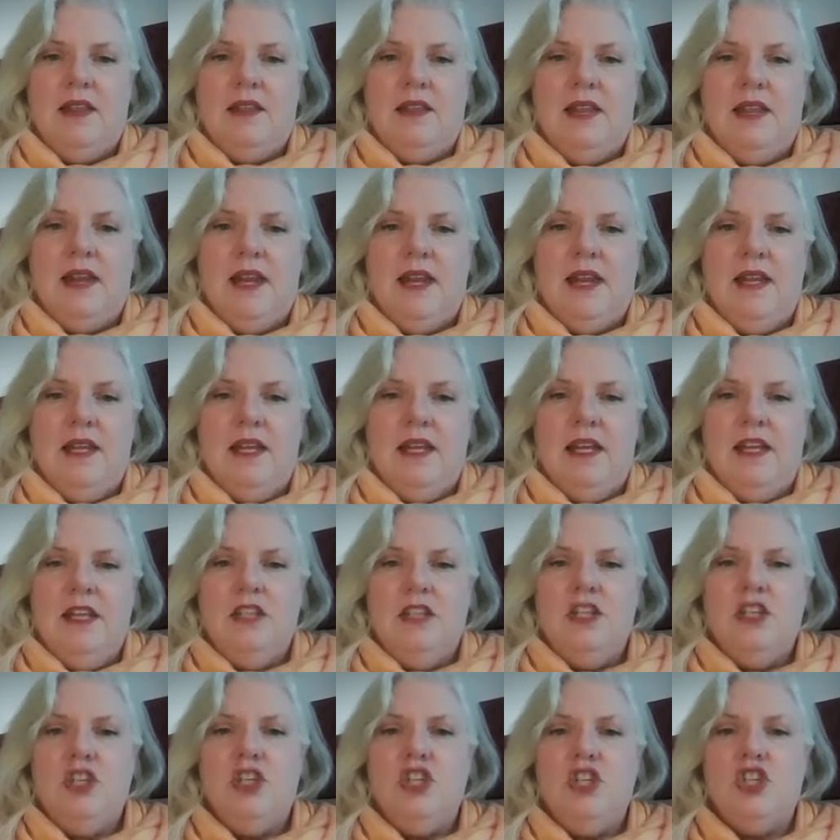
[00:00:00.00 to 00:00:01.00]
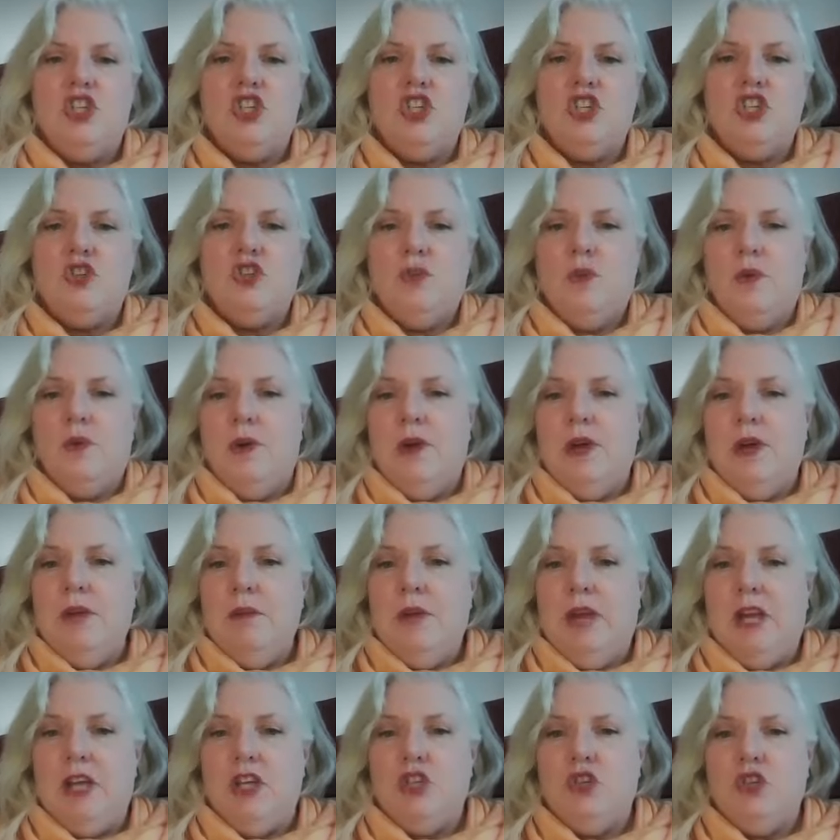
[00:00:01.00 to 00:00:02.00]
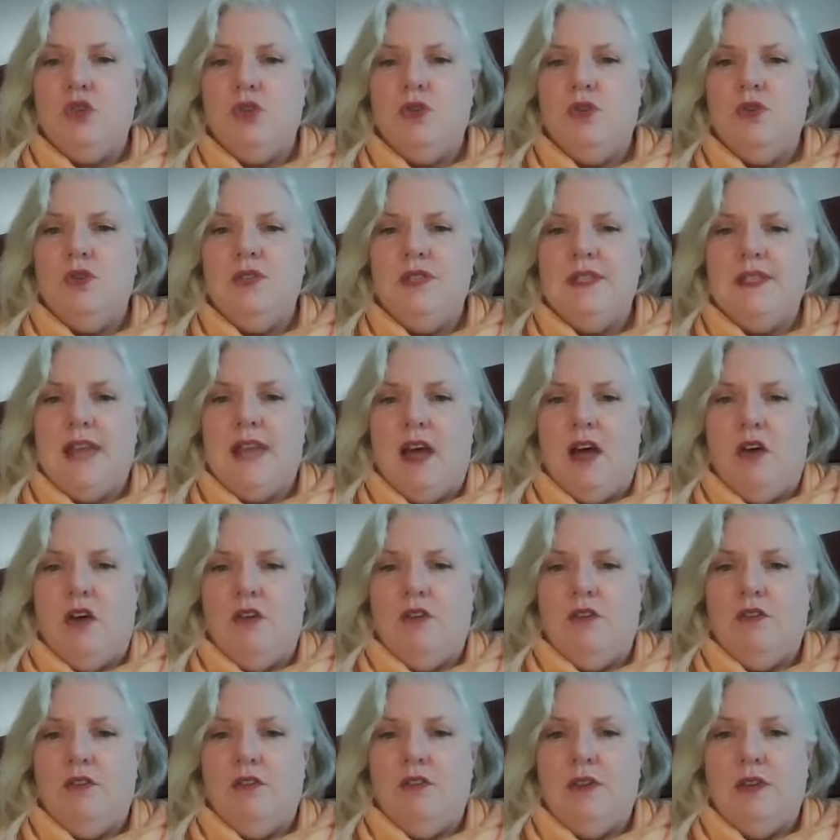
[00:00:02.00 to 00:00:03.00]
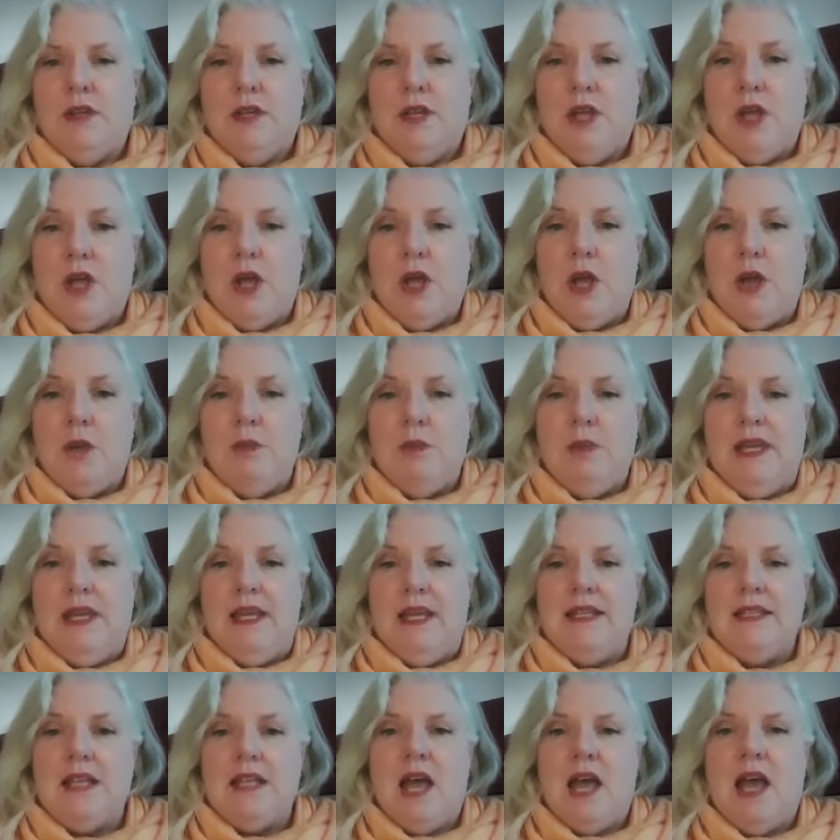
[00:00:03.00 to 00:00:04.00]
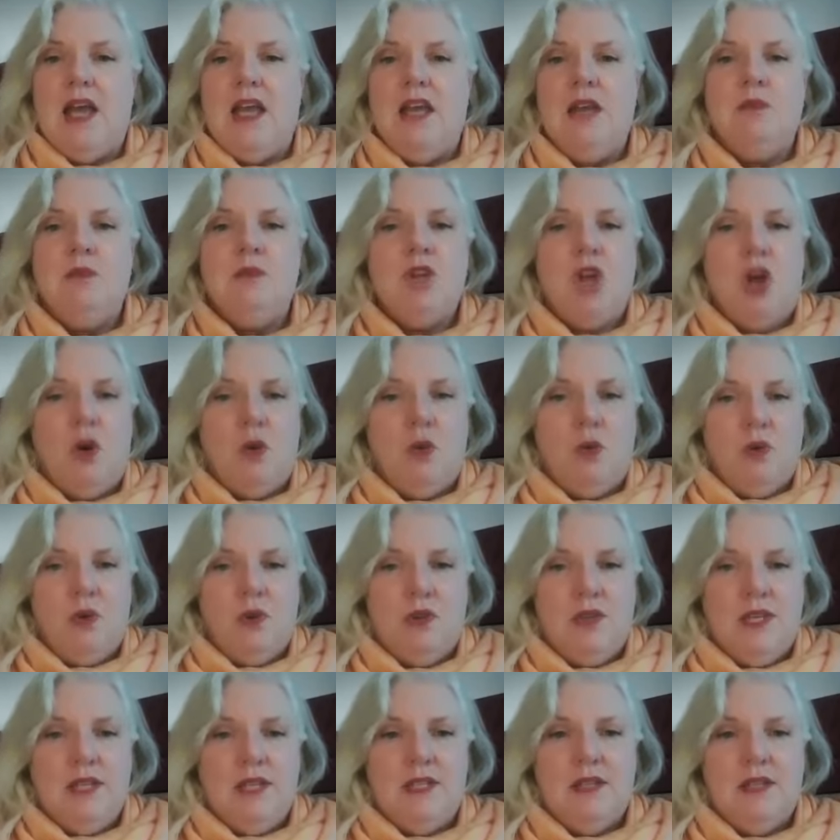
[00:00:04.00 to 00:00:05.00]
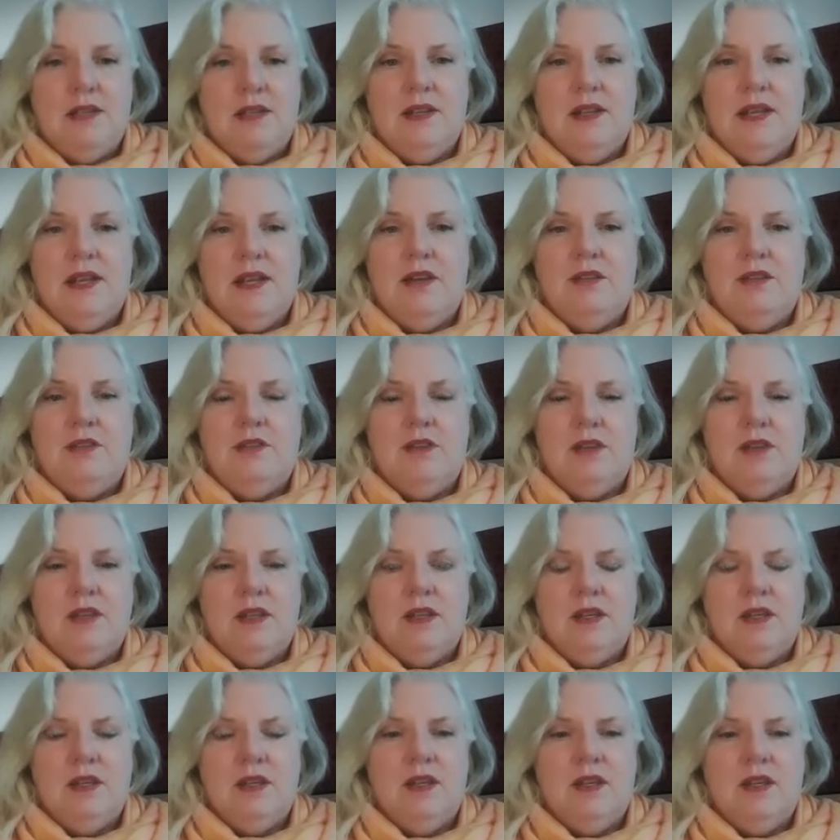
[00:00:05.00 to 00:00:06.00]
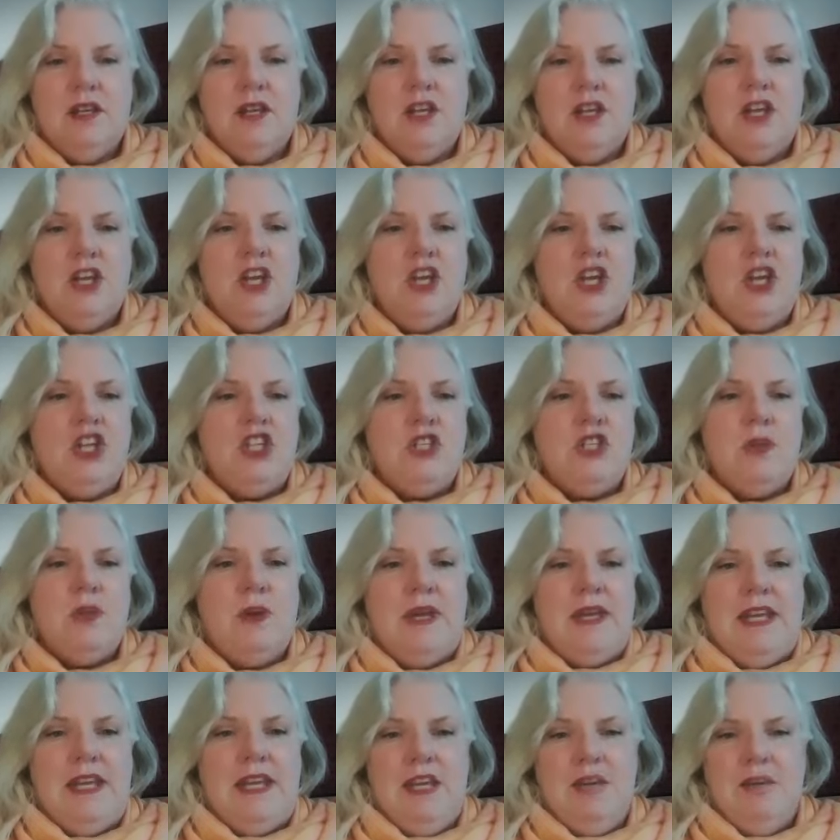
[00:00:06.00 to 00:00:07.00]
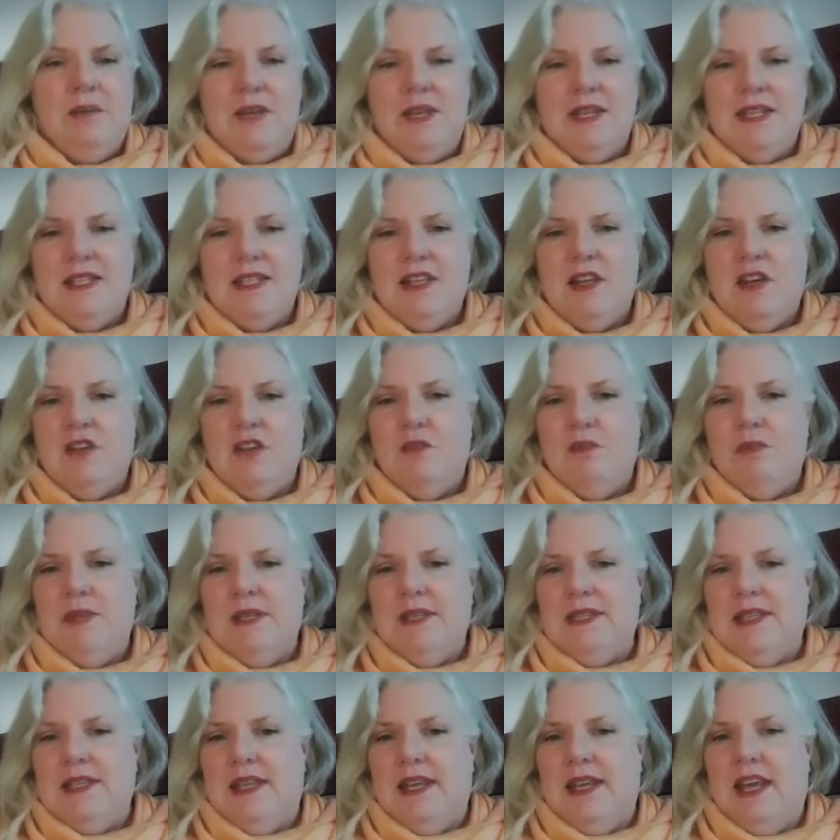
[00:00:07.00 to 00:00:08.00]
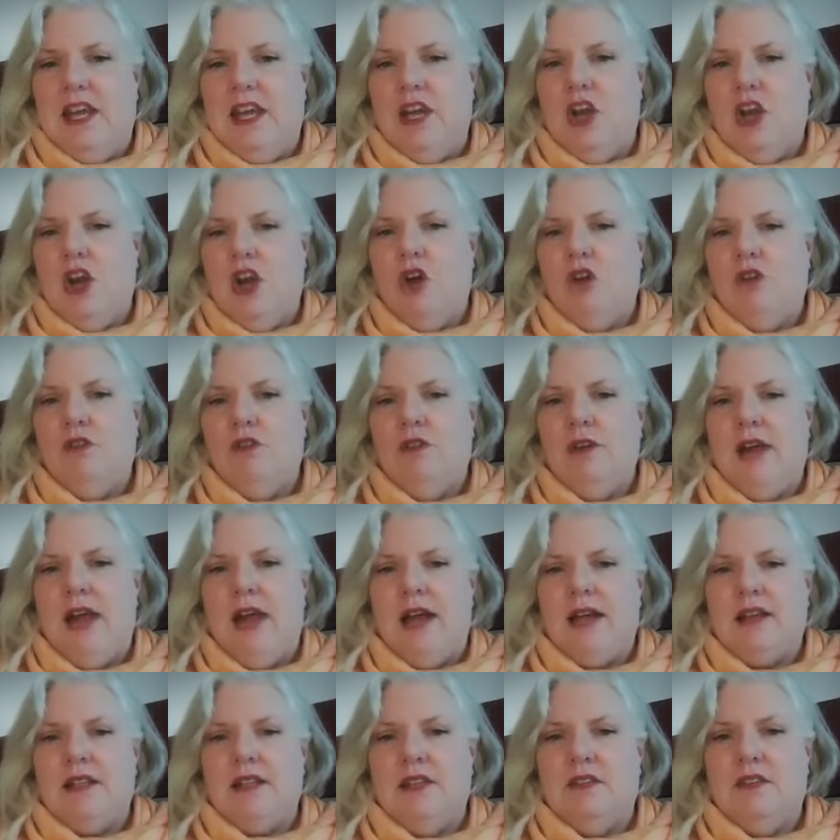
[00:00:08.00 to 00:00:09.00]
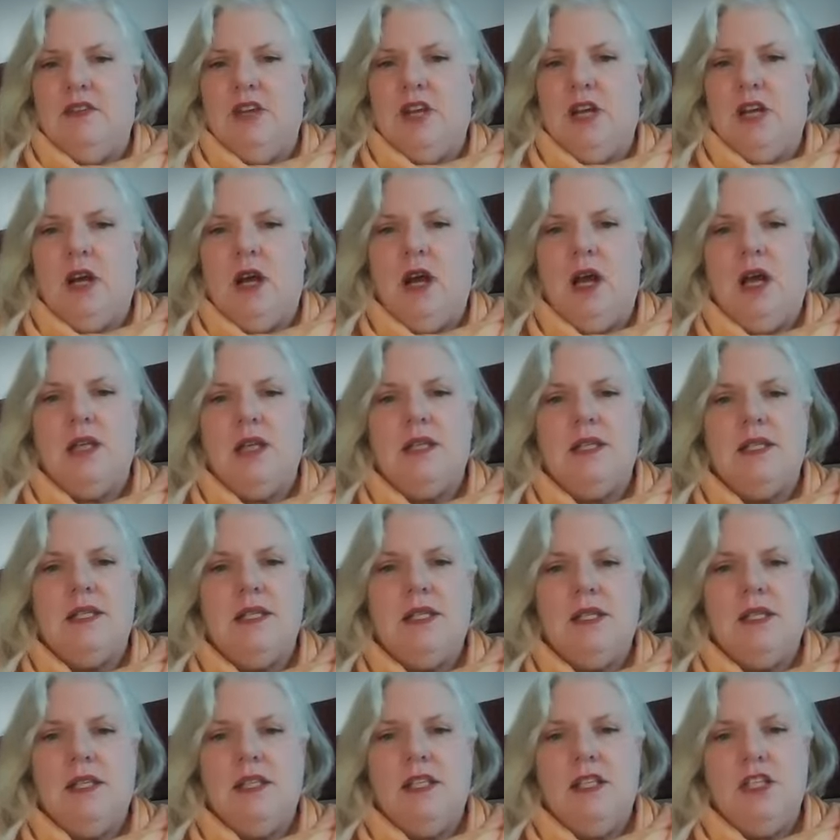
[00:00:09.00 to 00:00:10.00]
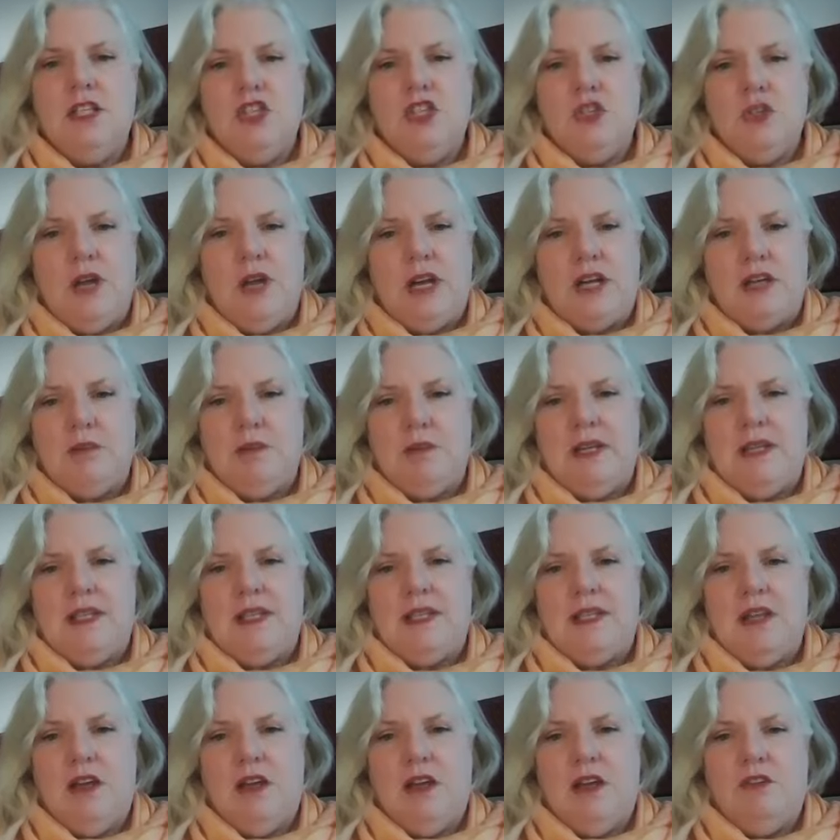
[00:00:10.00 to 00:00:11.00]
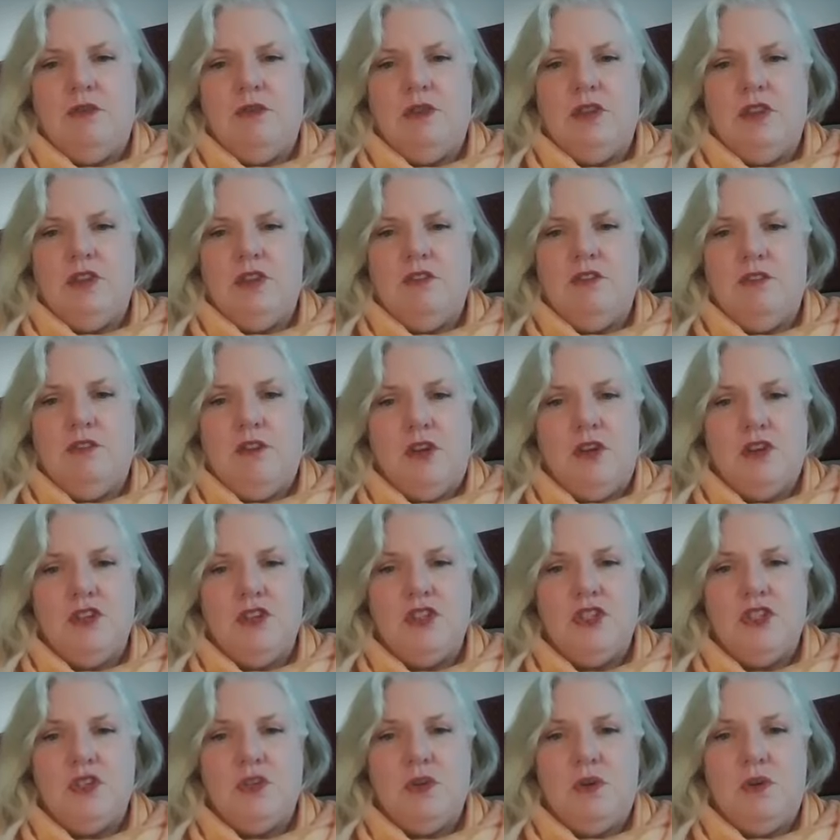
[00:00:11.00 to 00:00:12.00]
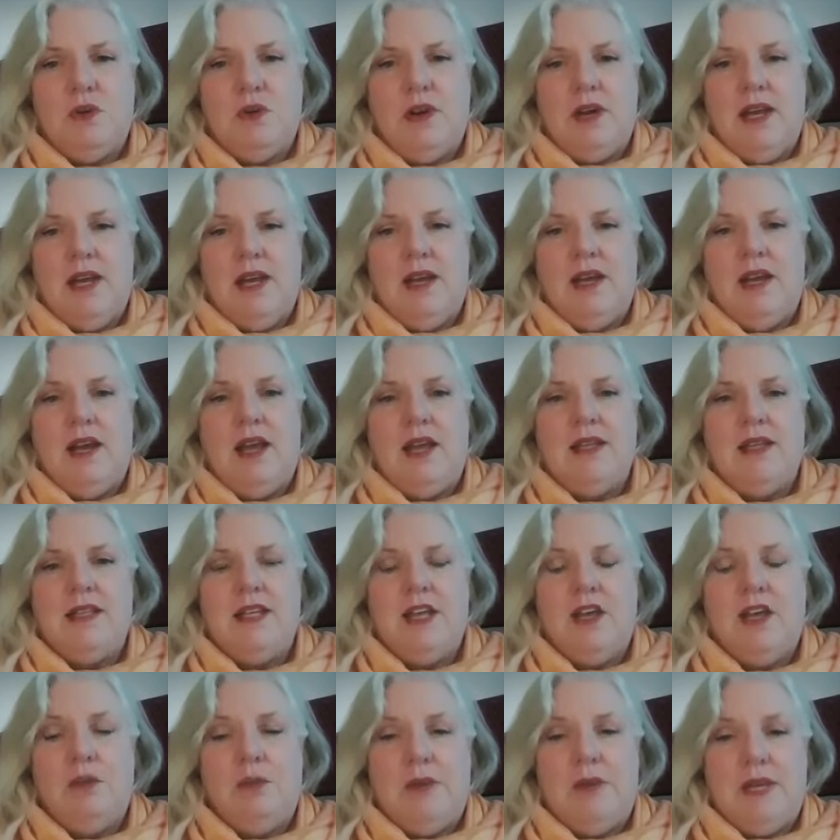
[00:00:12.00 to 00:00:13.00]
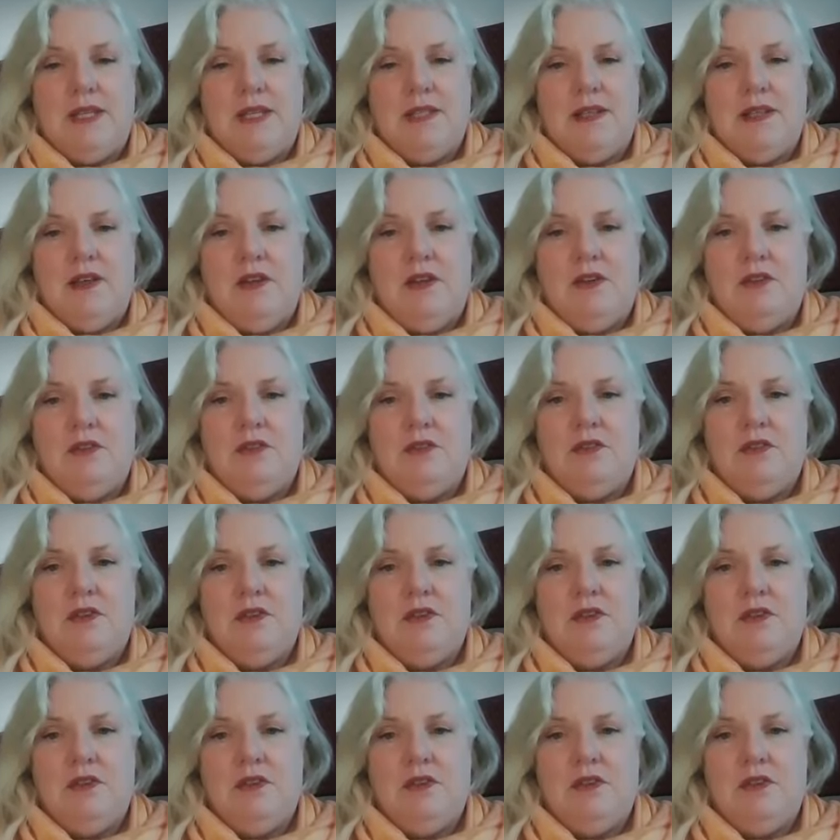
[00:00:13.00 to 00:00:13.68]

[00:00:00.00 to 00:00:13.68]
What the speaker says: that I need to destroy my true self because I am not worthy to live. So I keep myself busy and overactive and constantly distract myself with the false story I tell myself.